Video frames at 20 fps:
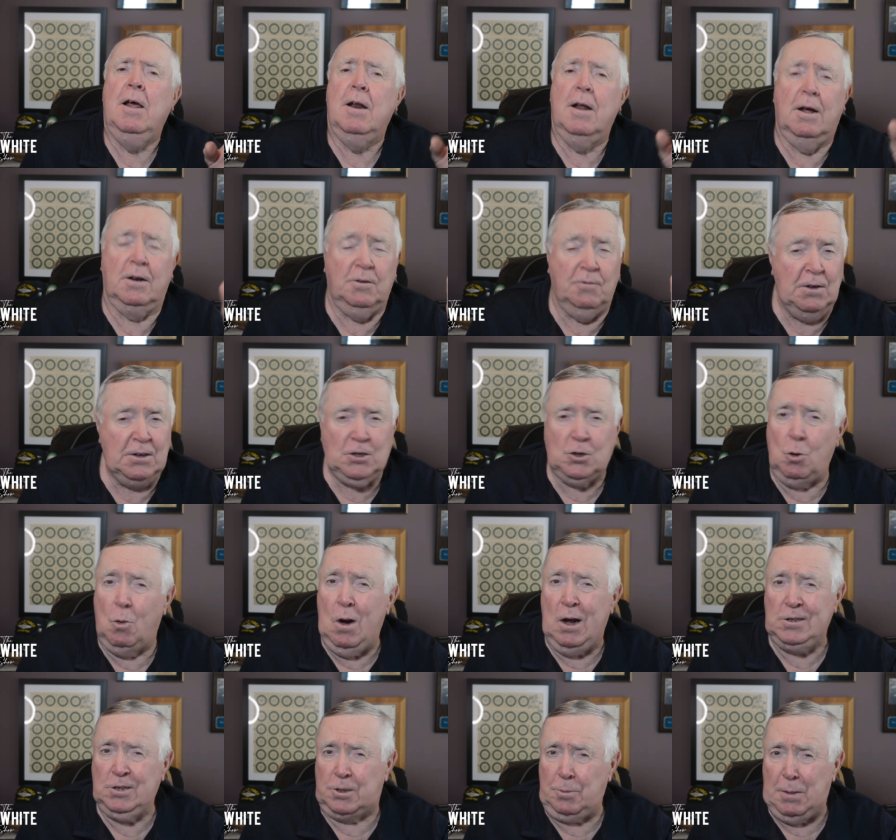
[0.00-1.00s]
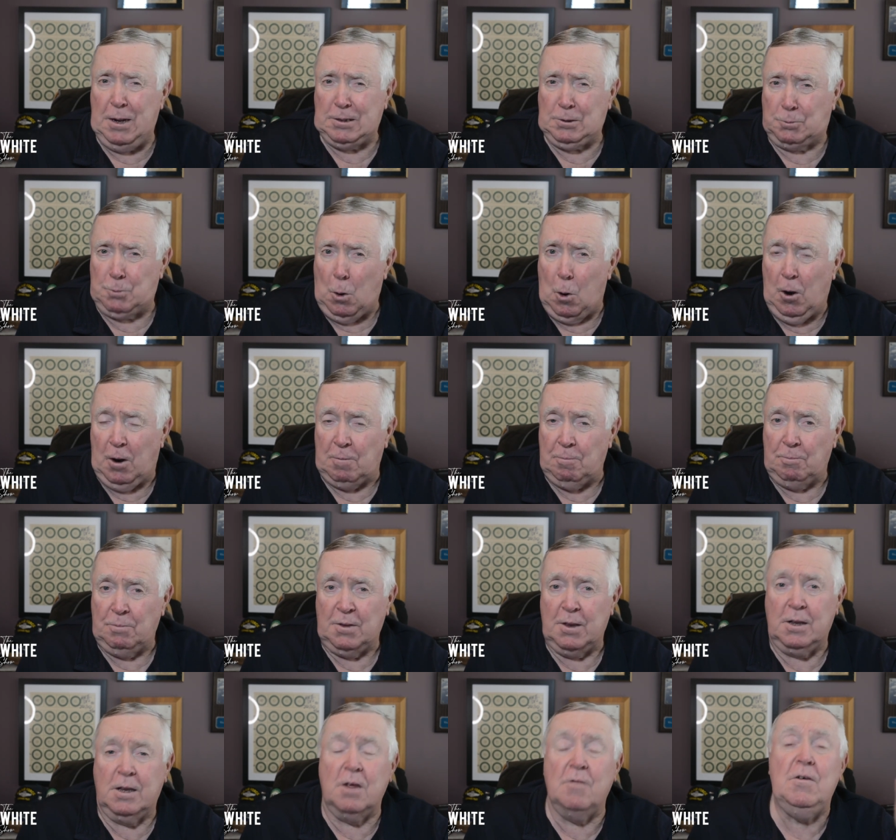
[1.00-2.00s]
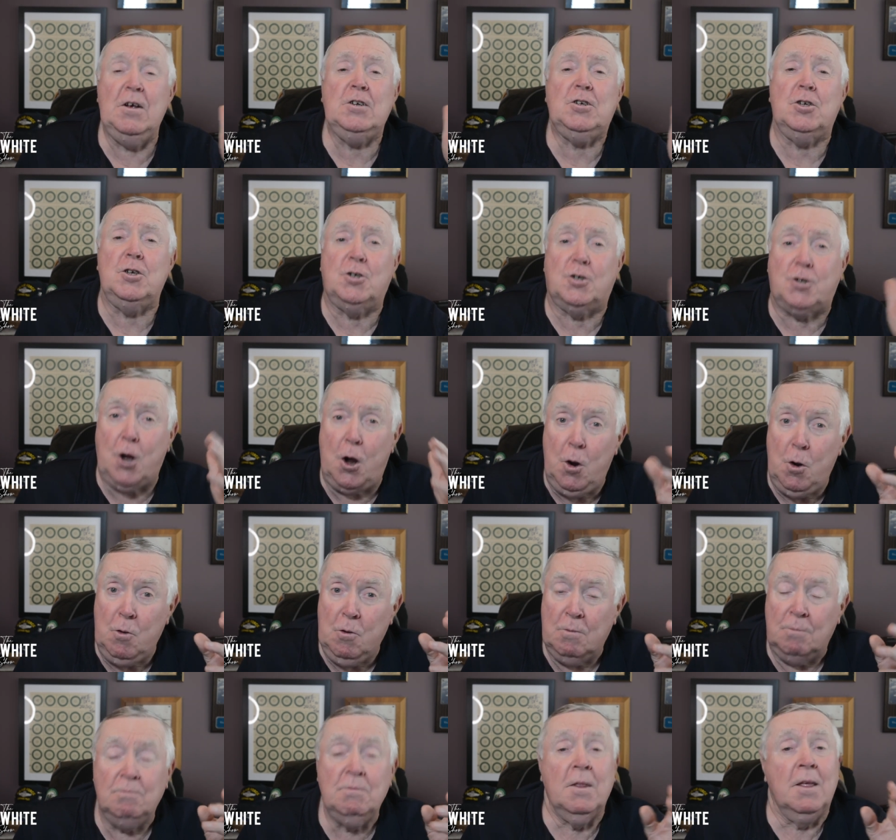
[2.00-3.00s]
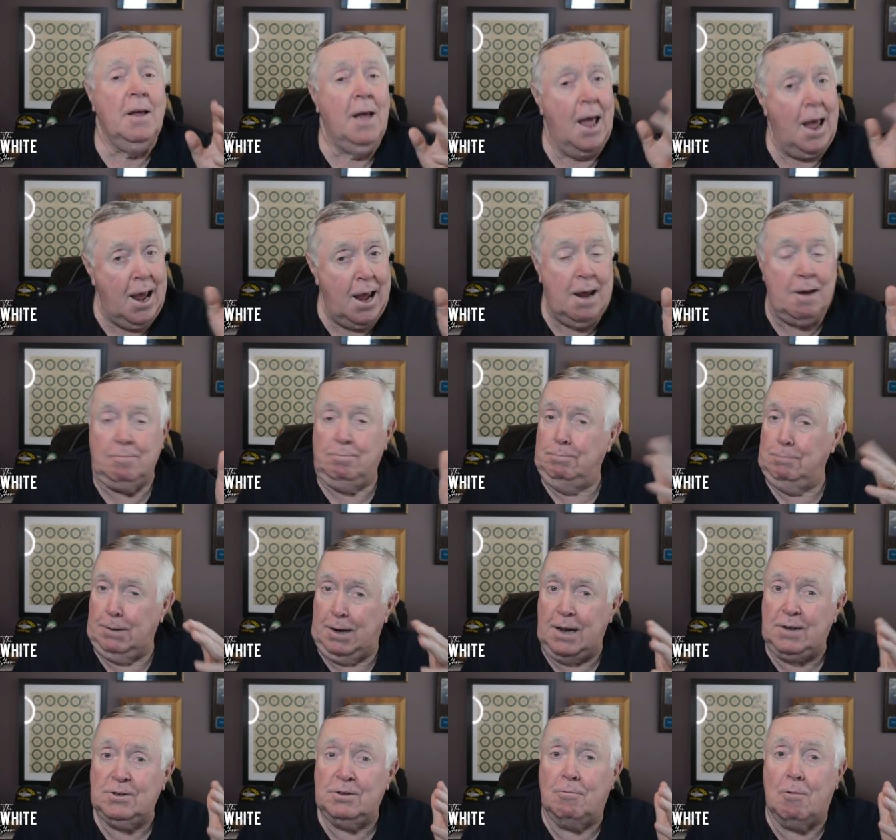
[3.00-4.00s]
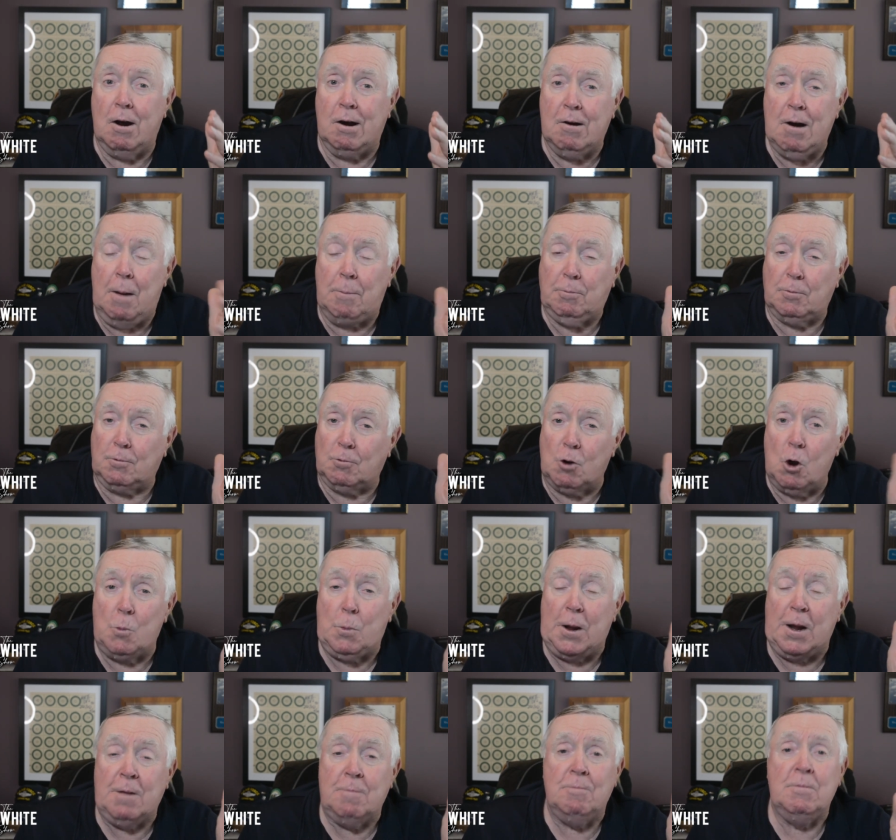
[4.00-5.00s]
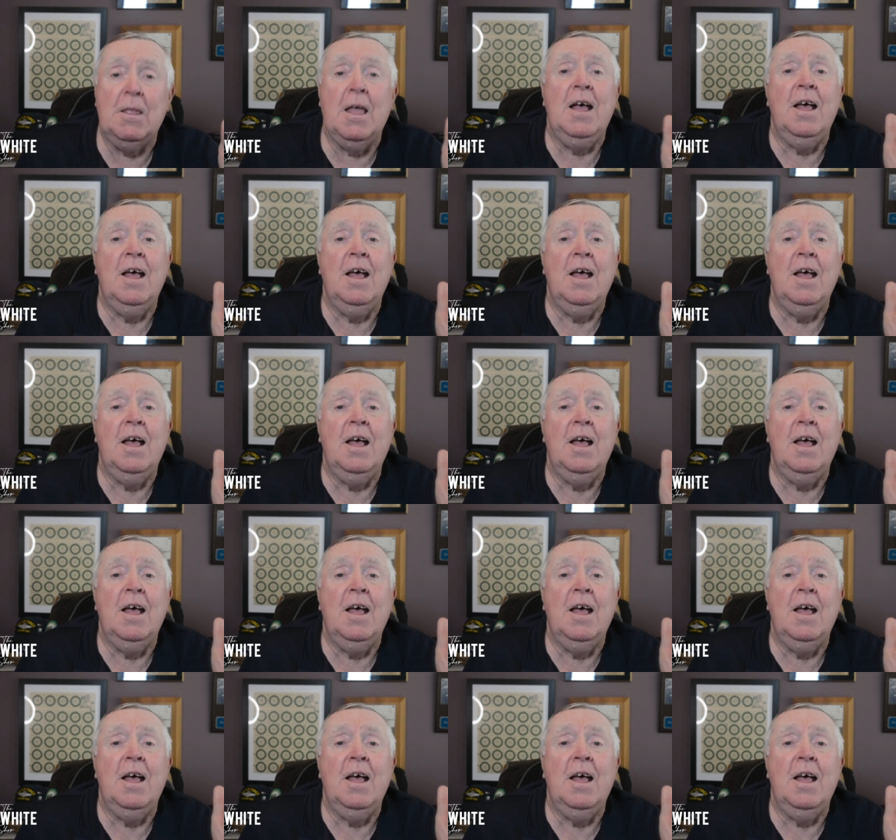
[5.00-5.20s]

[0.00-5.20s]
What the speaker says: Now, Division I's a big sport. Division II, hey, we're getting the runner-up grouping.